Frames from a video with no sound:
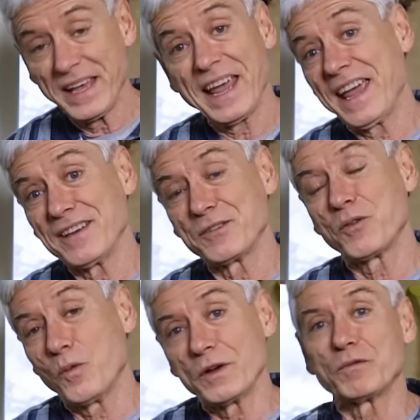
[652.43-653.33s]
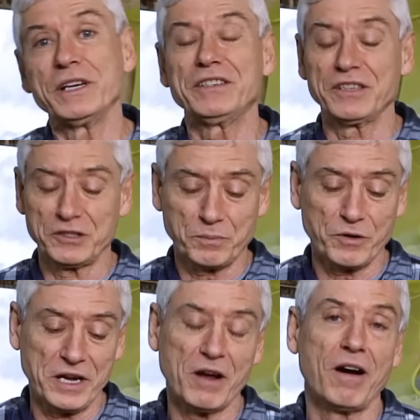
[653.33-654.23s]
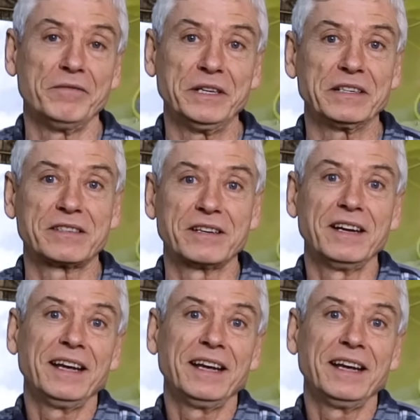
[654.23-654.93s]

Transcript: And one reason's pretty obvious.